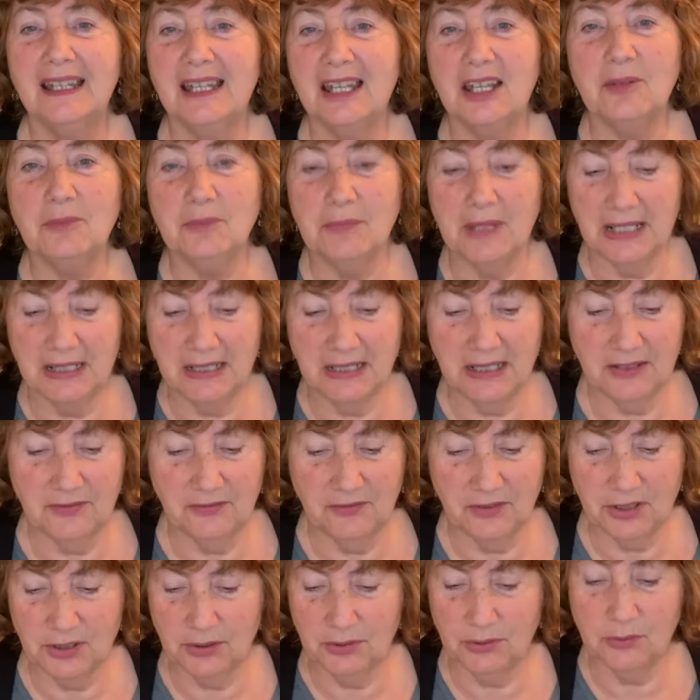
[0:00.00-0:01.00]
And many
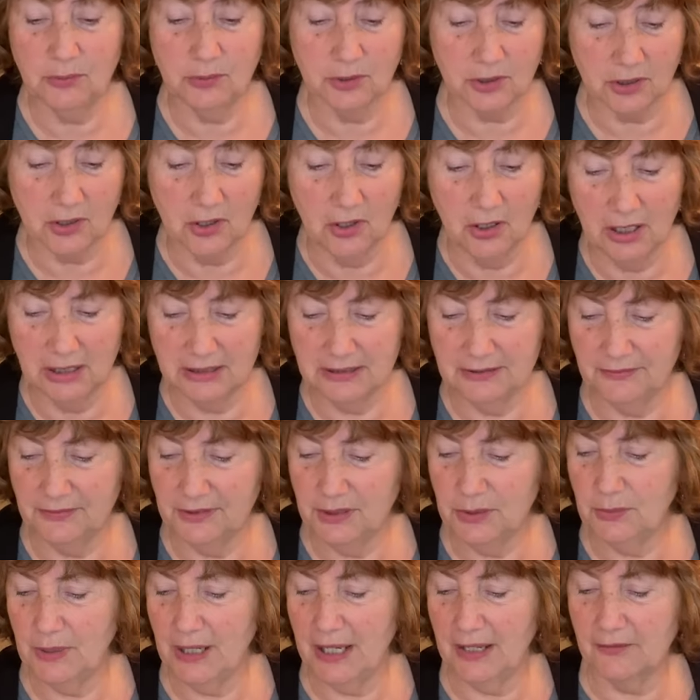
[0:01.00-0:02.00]
of you or all of
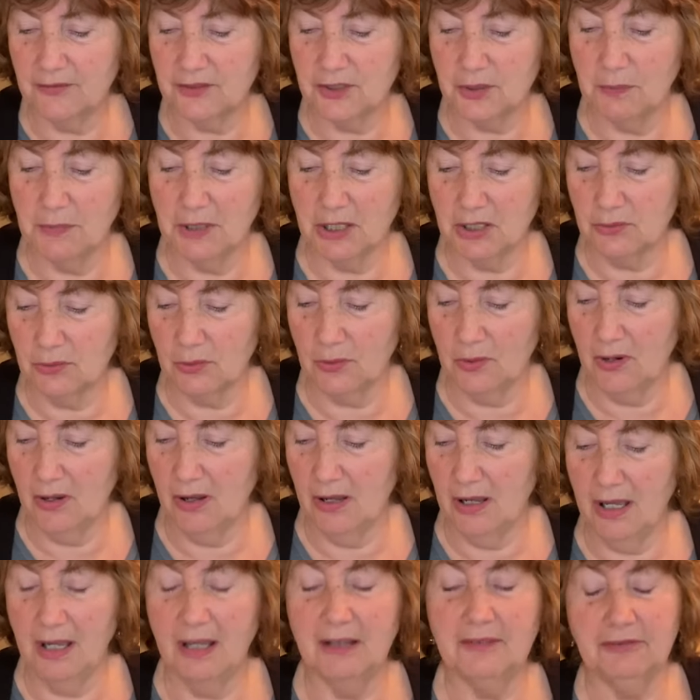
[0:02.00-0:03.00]
you have tomorrow
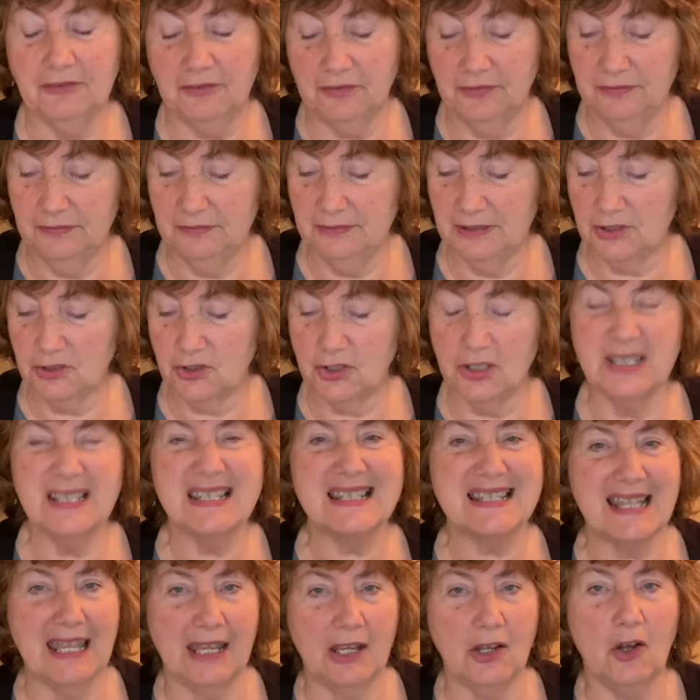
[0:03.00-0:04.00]
off. I shouldn't
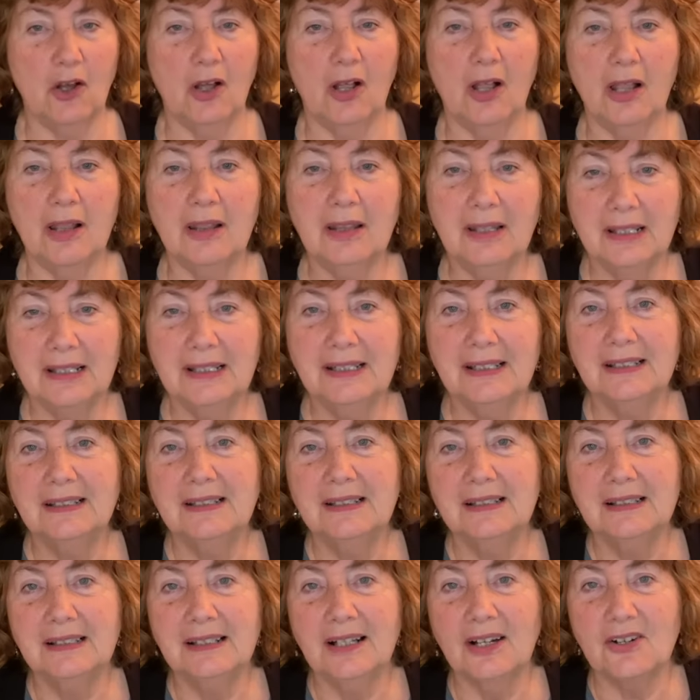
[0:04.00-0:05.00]
say all.
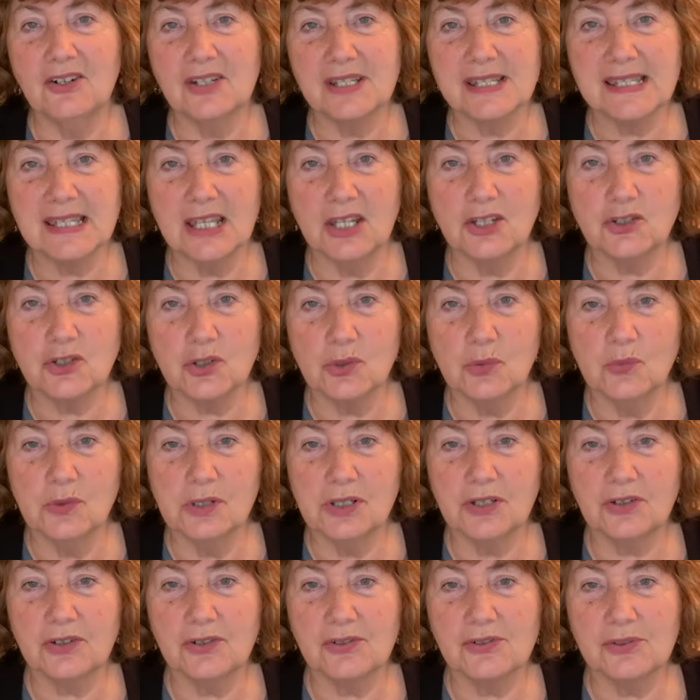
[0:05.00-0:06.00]
Our essential
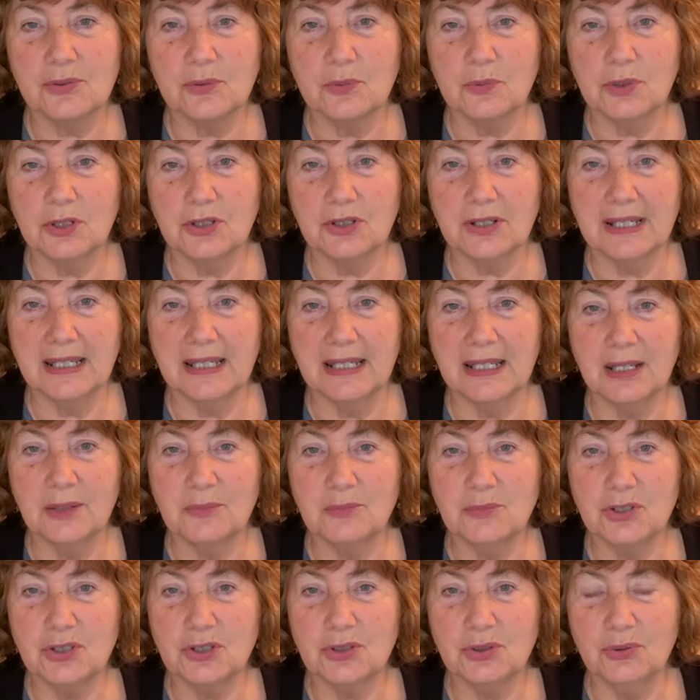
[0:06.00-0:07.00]
workers are working,
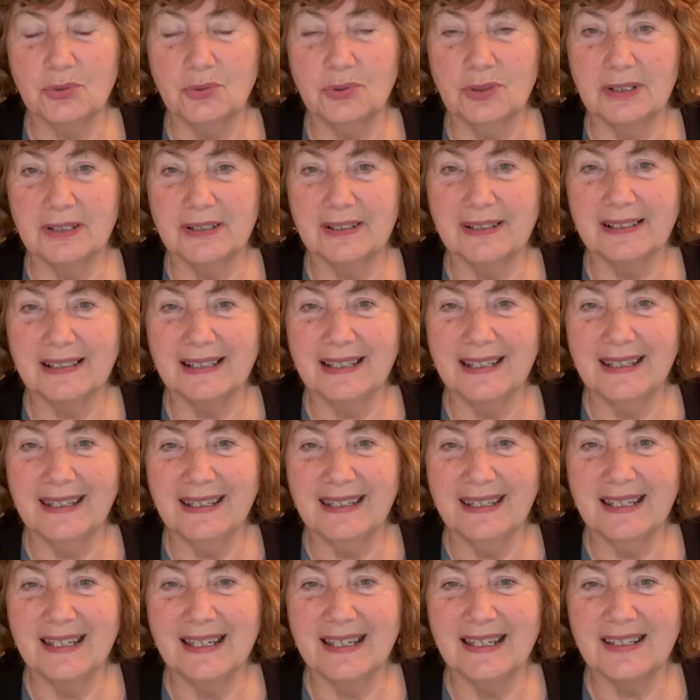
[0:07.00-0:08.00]
I'm sure.
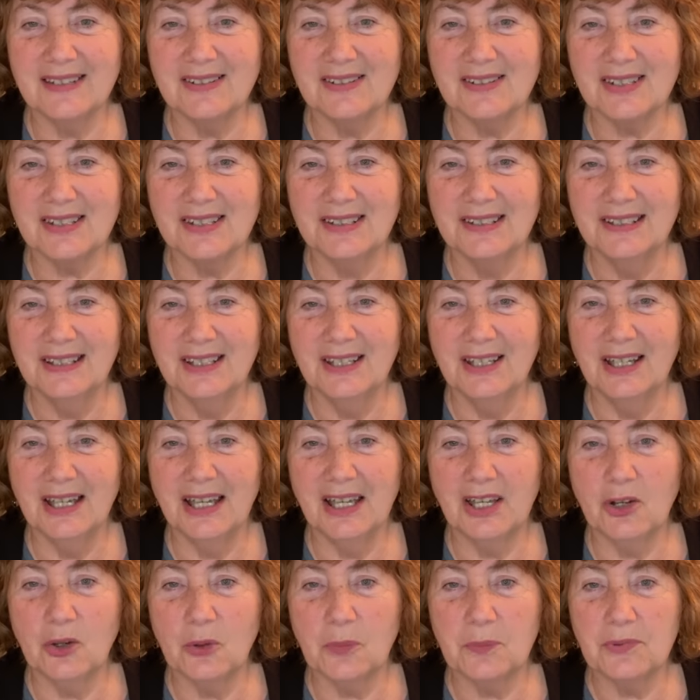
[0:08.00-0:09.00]
And
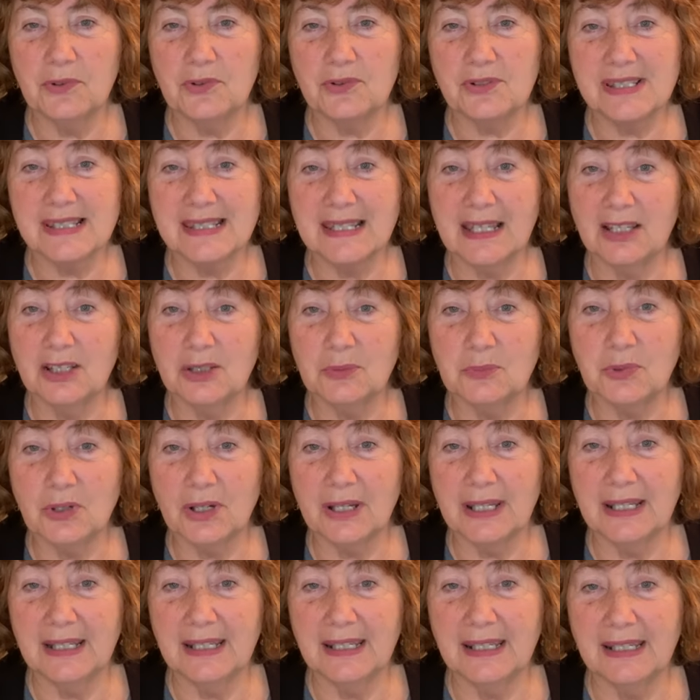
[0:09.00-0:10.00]
I hope you're
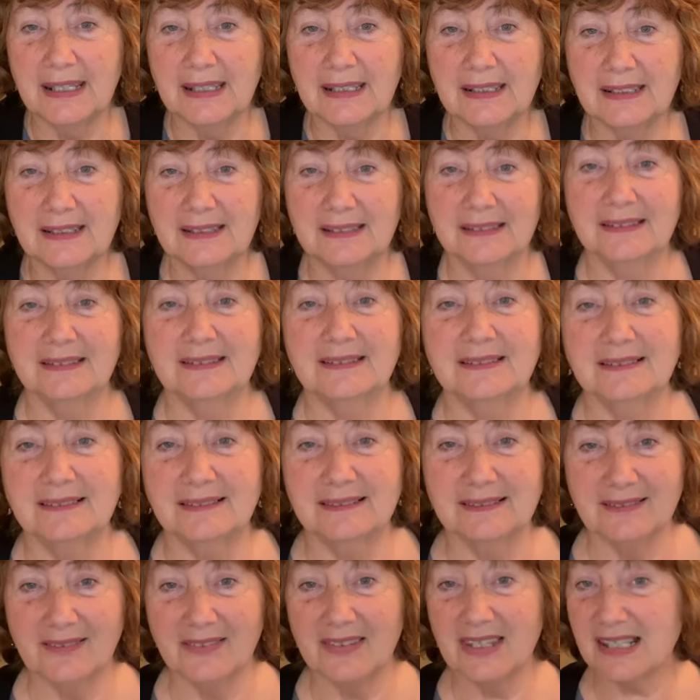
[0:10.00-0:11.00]
celebrating
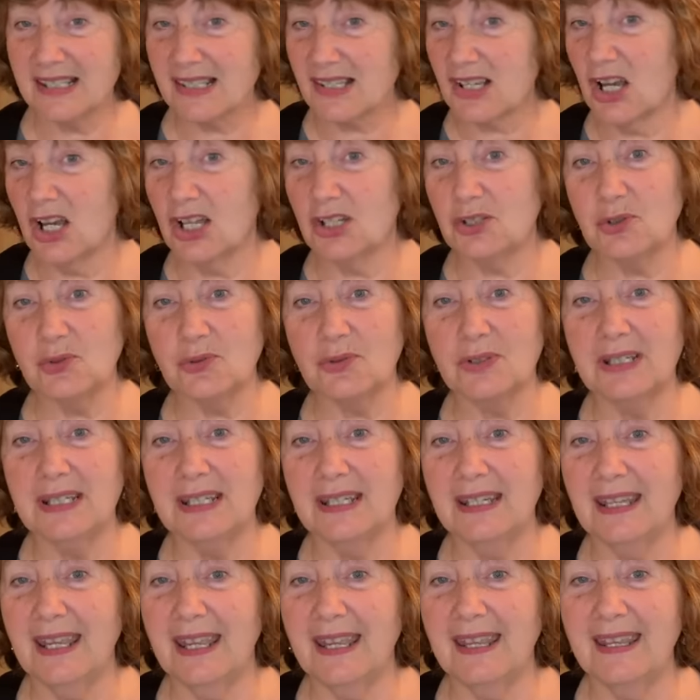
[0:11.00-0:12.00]
this
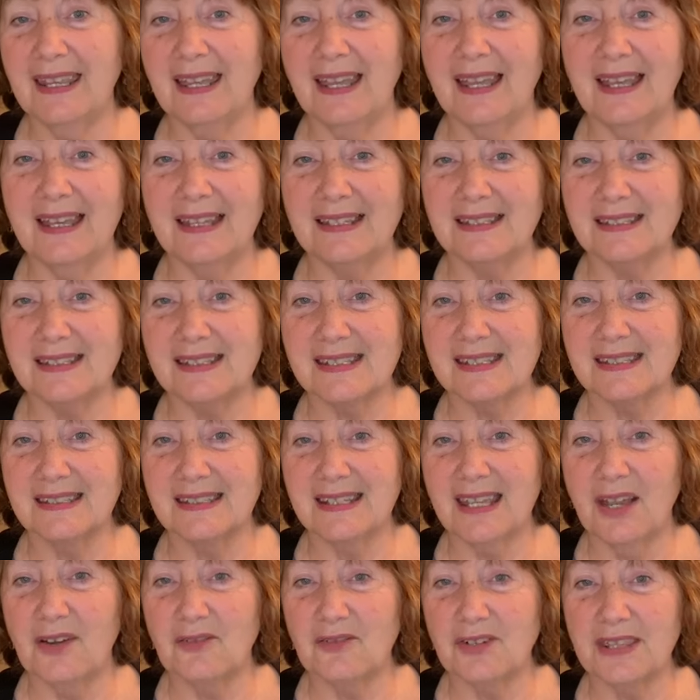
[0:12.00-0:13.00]
country and
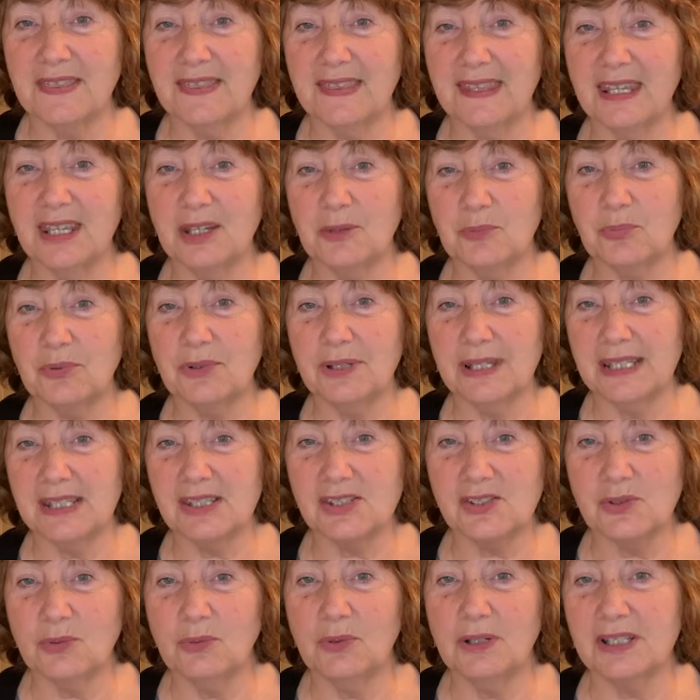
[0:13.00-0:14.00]
everything it
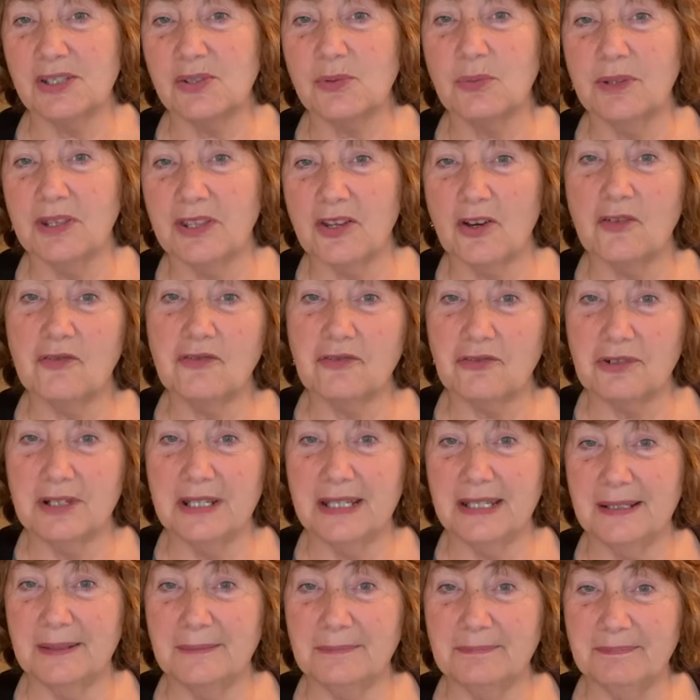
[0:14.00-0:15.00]
brings to us with our
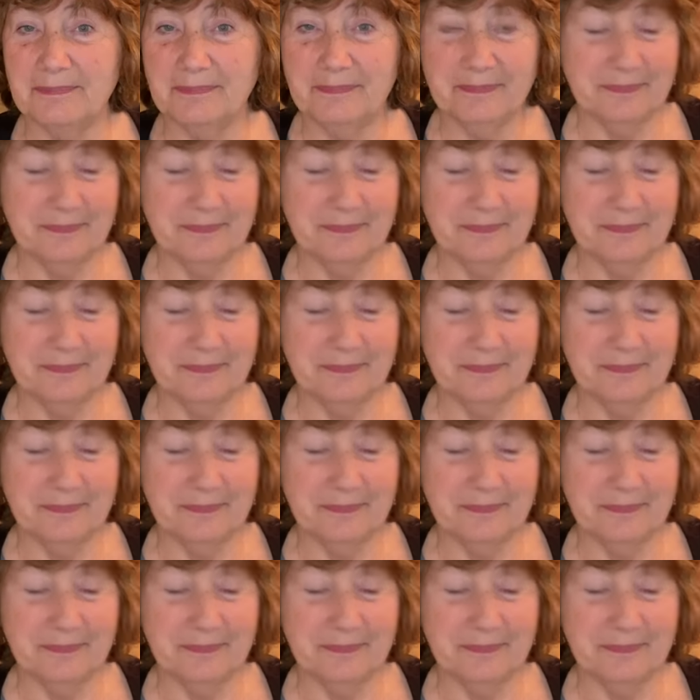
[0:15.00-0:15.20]
freedom.